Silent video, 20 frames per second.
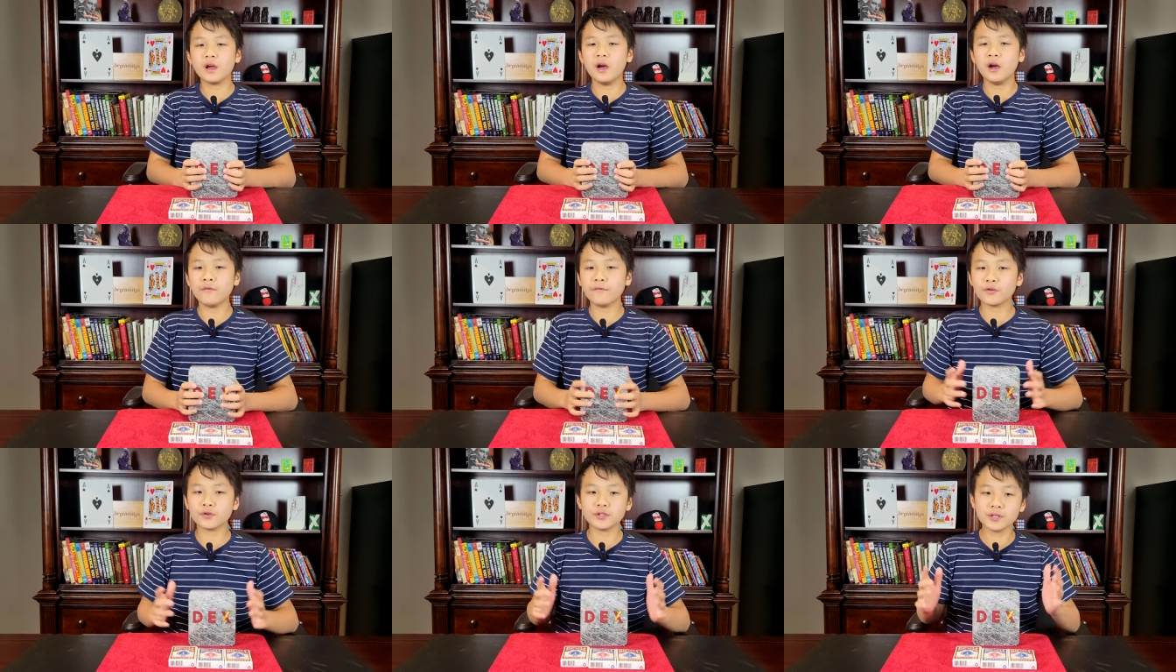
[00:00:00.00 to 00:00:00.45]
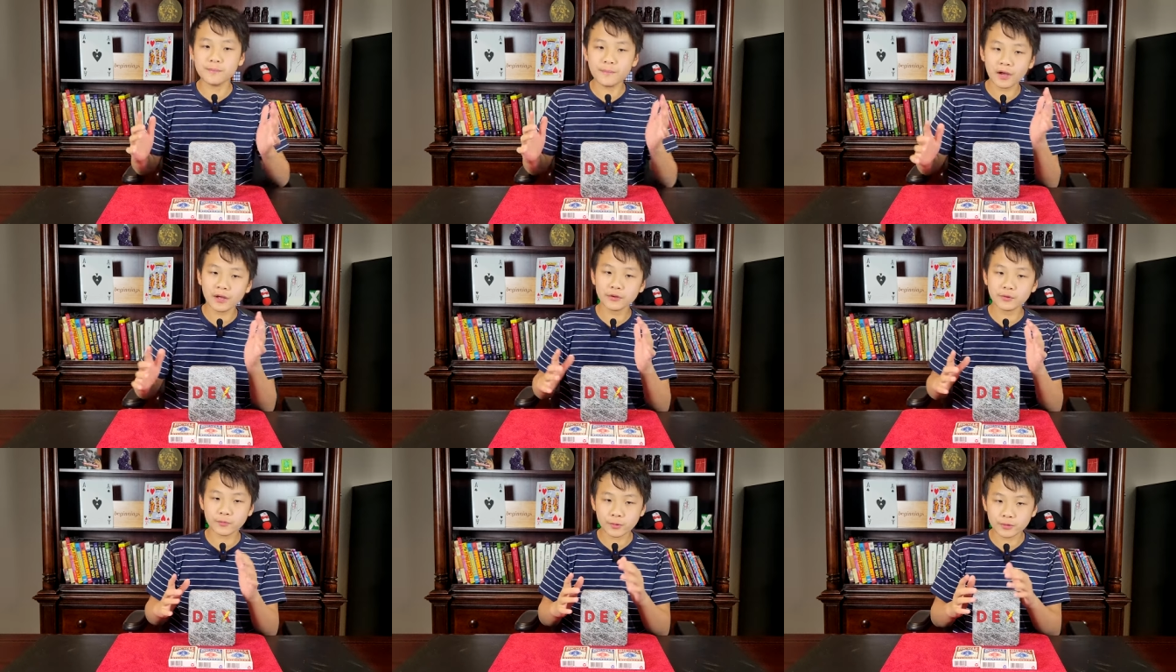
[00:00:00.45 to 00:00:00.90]
Uh, for some
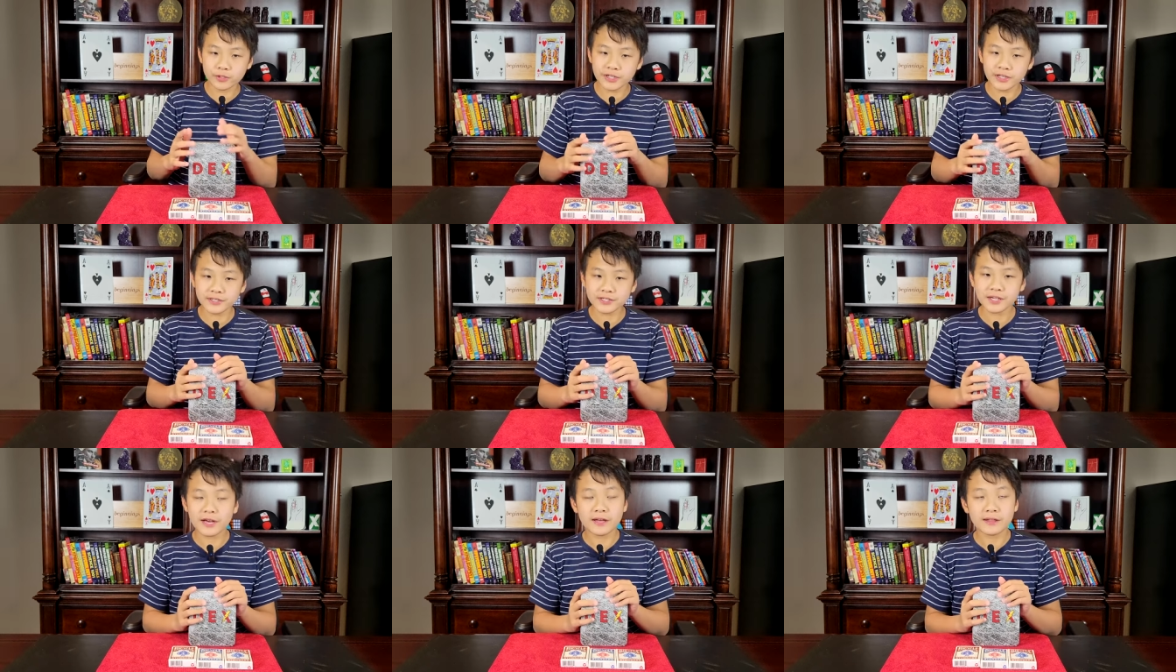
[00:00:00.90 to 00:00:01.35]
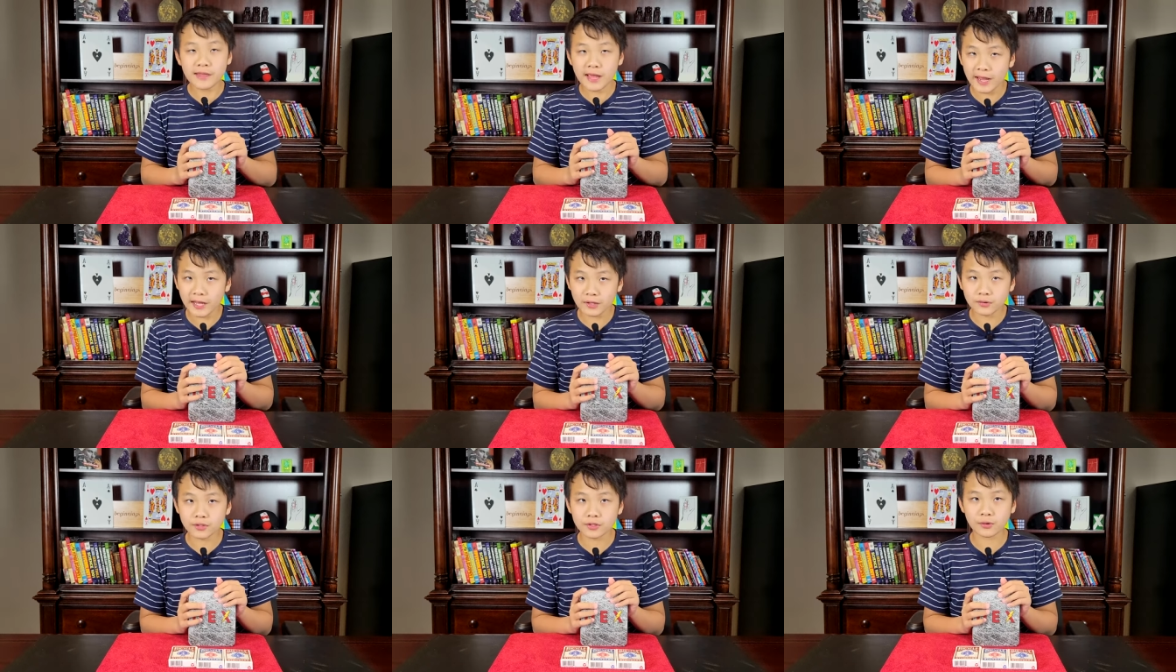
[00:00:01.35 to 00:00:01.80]
other routines,
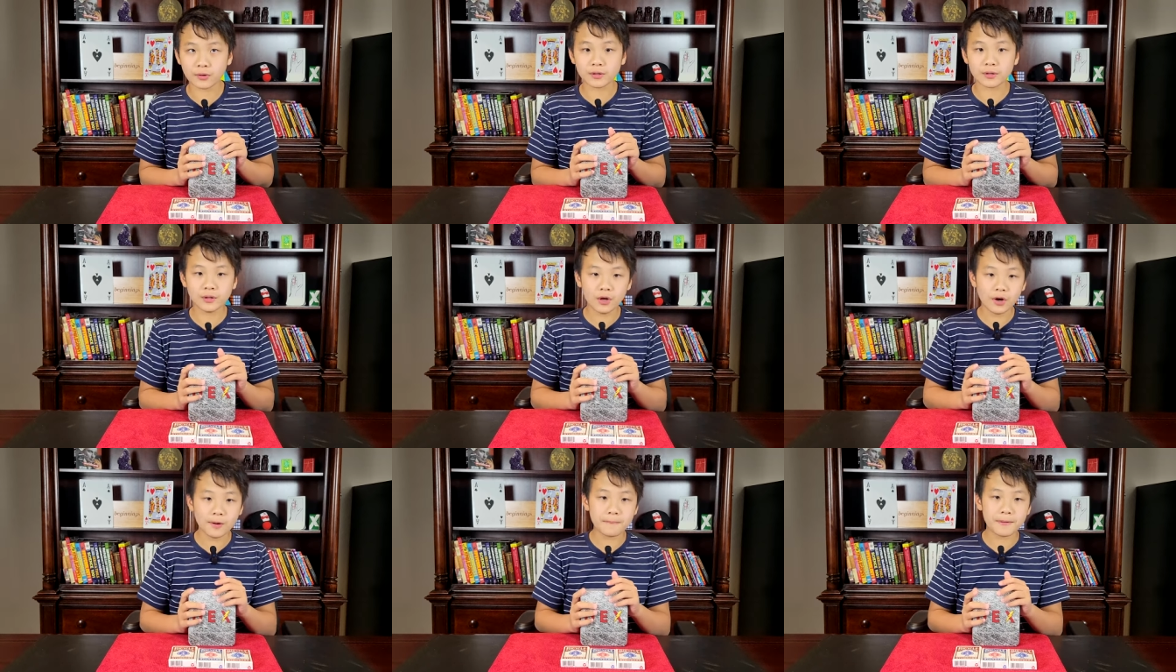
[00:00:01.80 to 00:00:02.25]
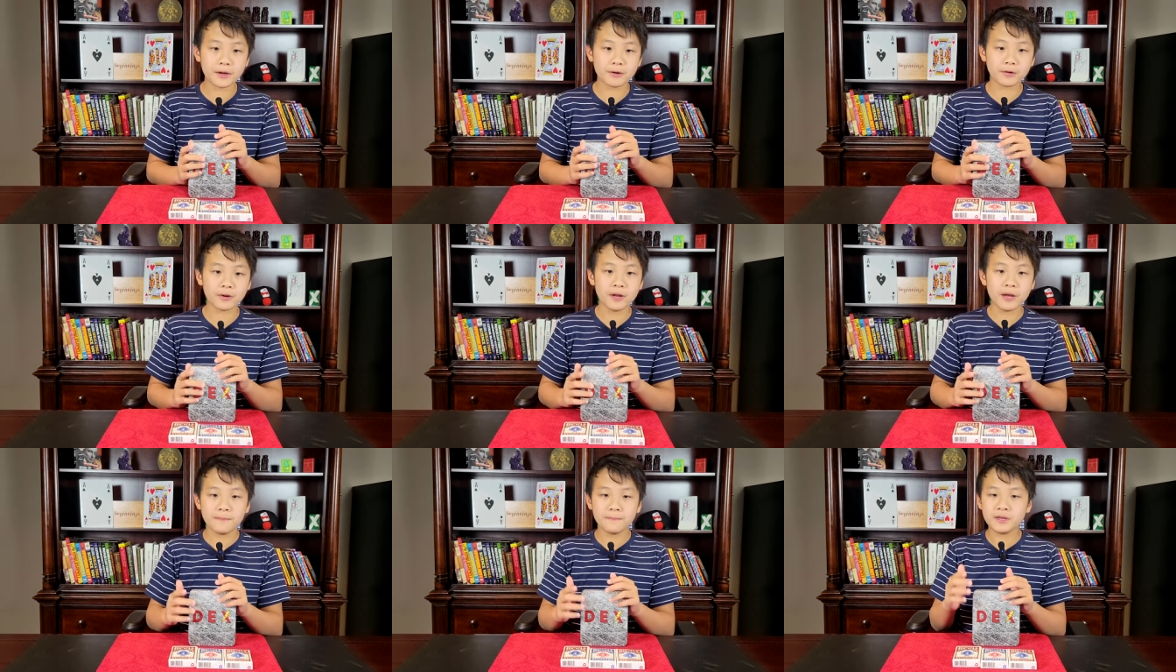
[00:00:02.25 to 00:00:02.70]
the angles are a lot
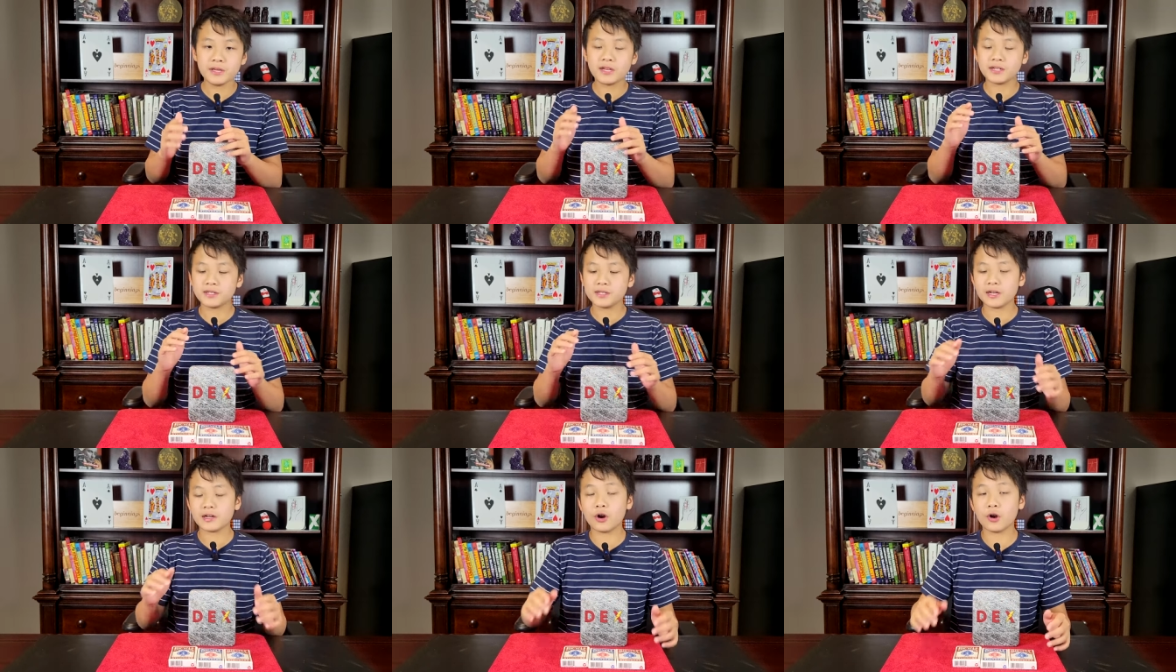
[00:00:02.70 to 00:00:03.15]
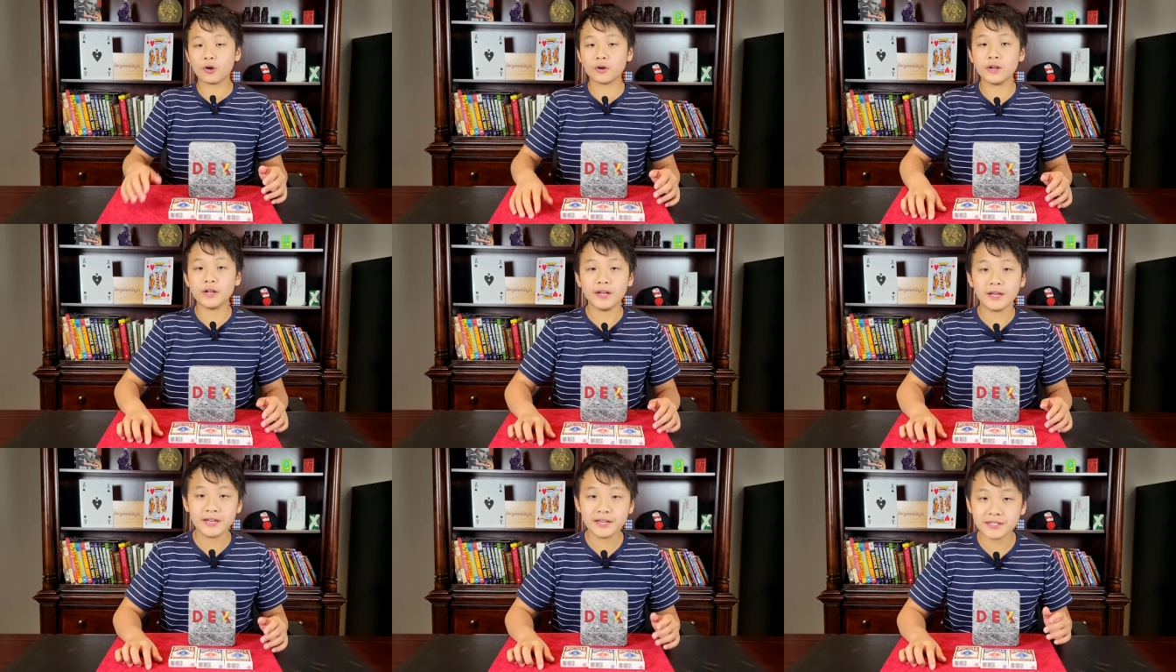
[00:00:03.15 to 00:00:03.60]
better because the
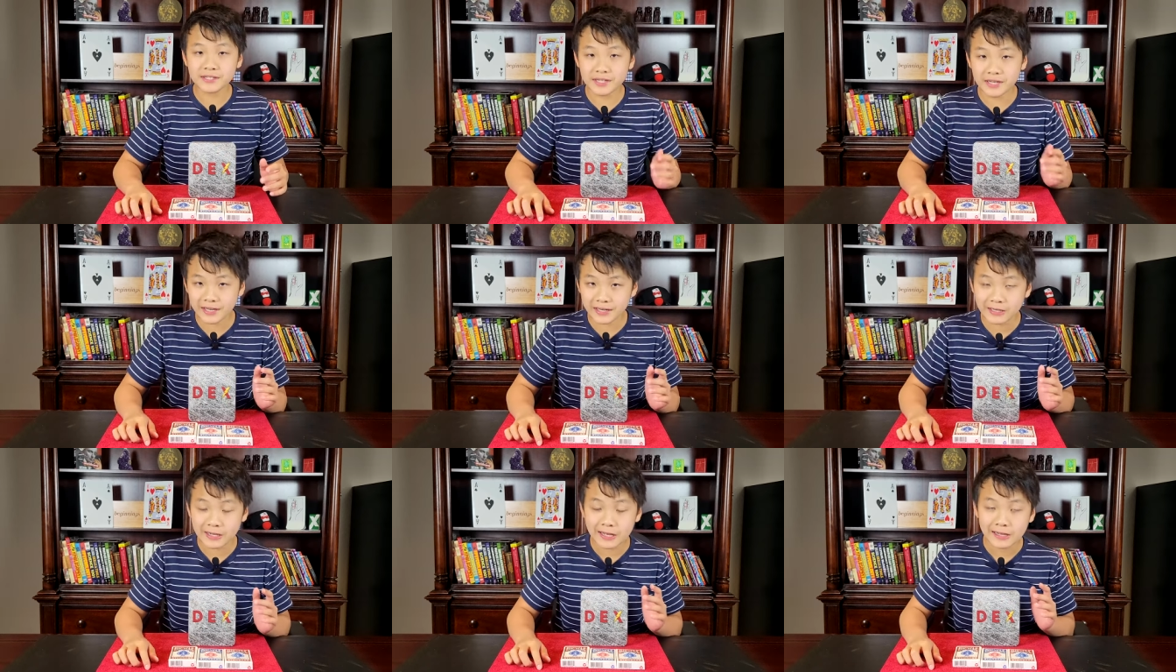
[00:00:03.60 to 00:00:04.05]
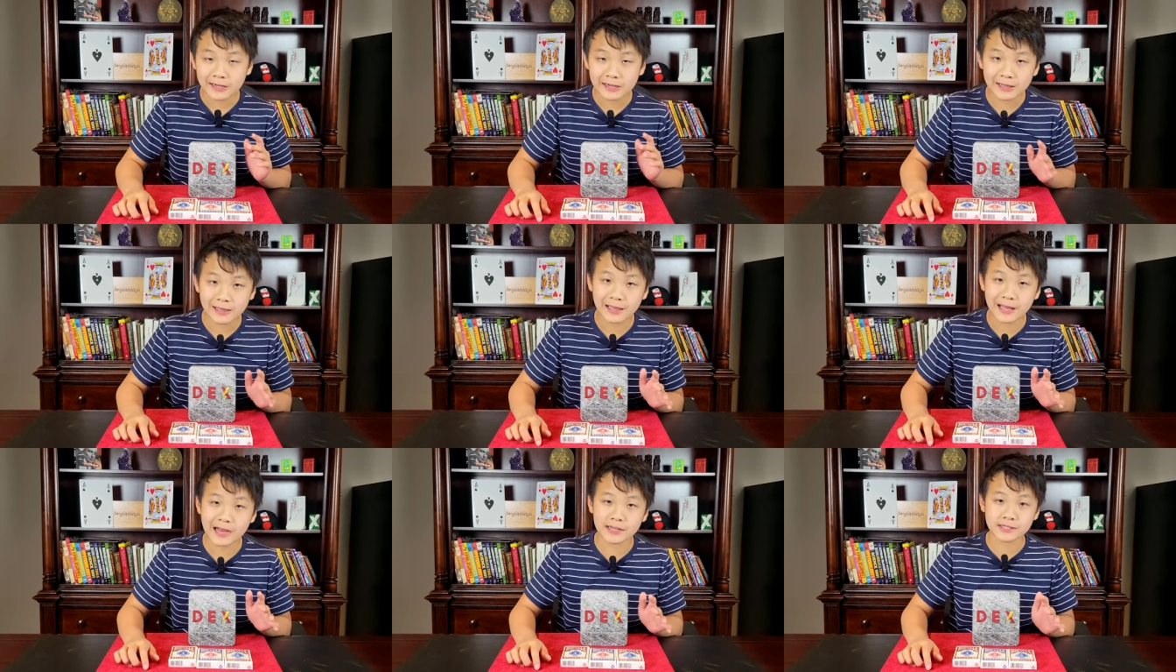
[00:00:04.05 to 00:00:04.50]
card is in
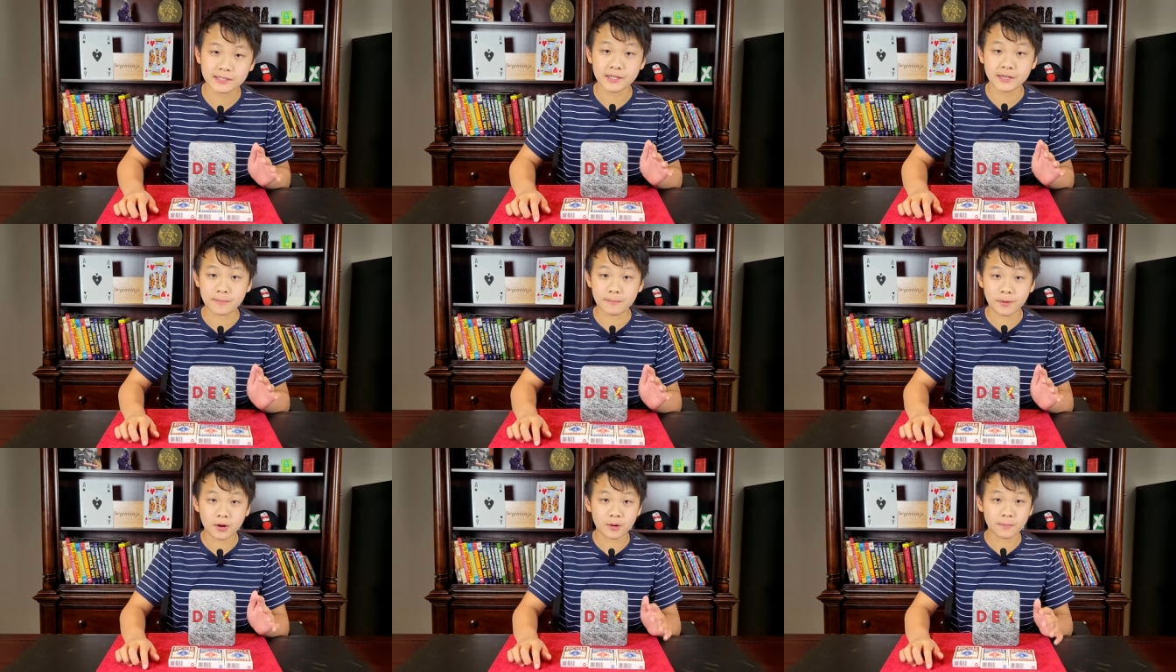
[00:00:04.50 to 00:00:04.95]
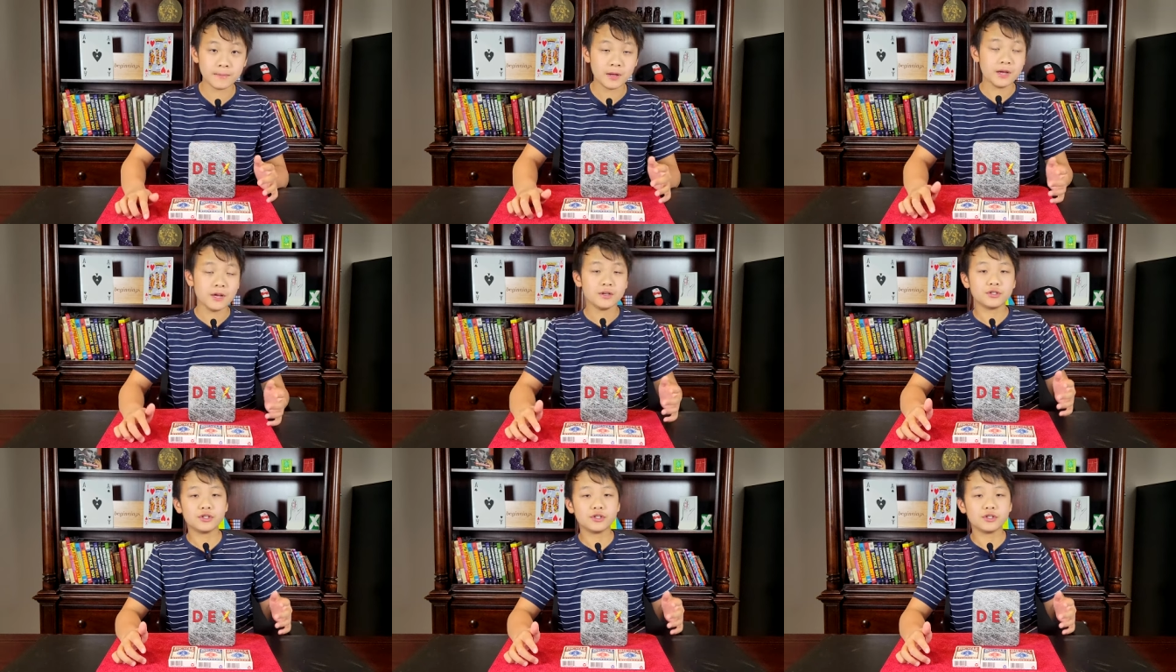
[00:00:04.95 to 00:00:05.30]
classic palm.